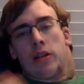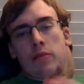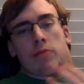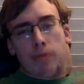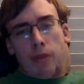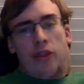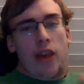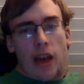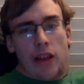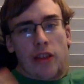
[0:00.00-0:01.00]
the
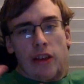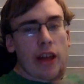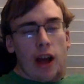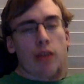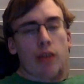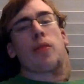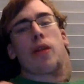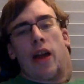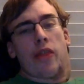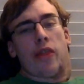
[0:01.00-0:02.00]
thing leading up to the
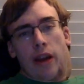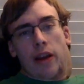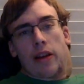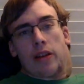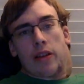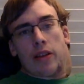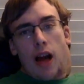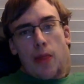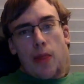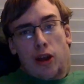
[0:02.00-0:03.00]
ending.
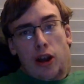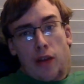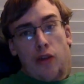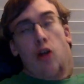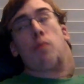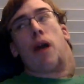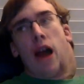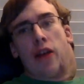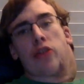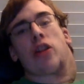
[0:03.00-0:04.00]
Not because I feel
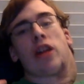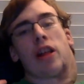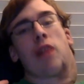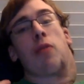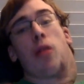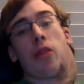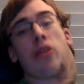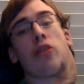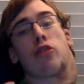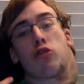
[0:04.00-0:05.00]
passionate enough about the
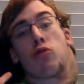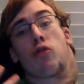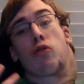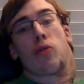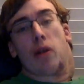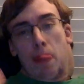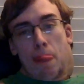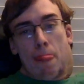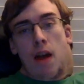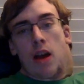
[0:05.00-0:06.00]
theory to review
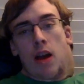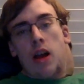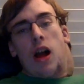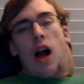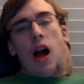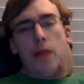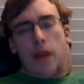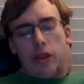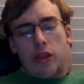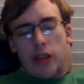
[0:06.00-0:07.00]
it.
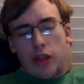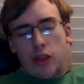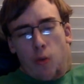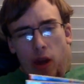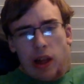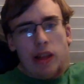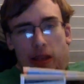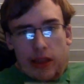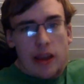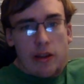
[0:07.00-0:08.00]
It's a weekly
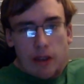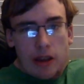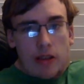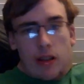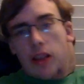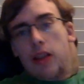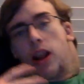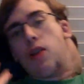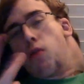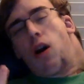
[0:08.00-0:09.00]
theory. Not that I
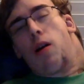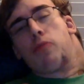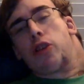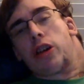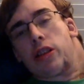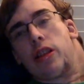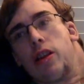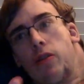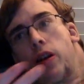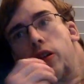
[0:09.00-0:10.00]
don't love these
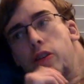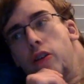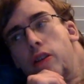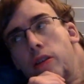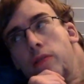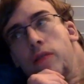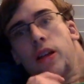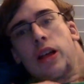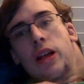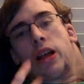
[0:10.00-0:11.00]
theories, it just
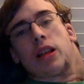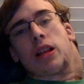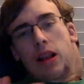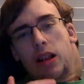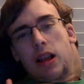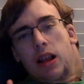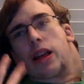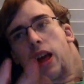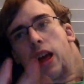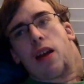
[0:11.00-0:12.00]
sometimes it
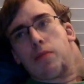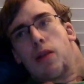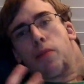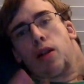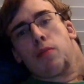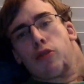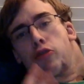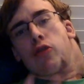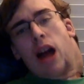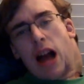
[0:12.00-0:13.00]
can be a bit of a
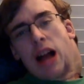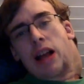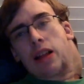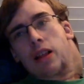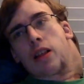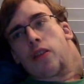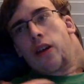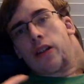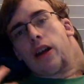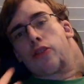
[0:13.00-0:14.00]
drag. Sometimes
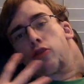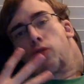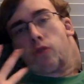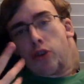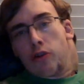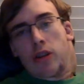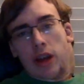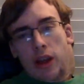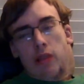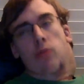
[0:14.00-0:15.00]
have to review
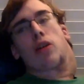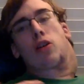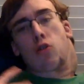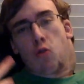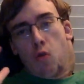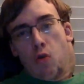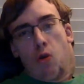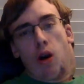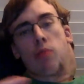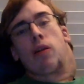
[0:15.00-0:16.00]
these with school
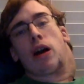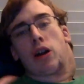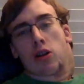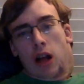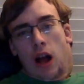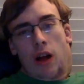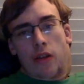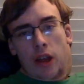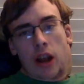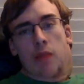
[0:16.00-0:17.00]
and my other
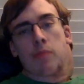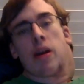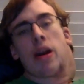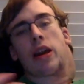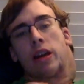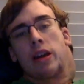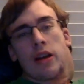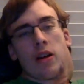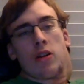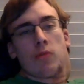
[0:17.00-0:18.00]
content I make
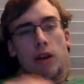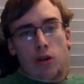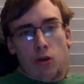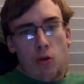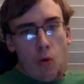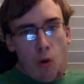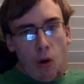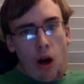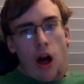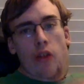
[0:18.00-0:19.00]
with
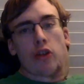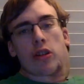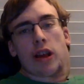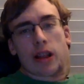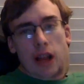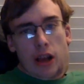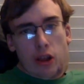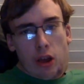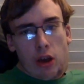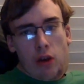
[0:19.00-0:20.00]
school, other things I
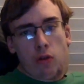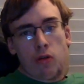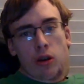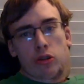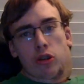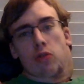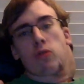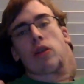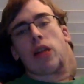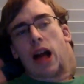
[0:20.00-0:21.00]
do, just
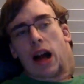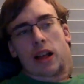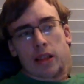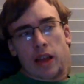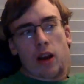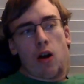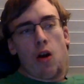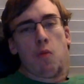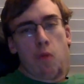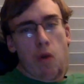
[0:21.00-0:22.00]
relaxing,
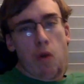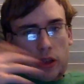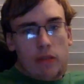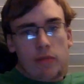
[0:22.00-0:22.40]
homework. It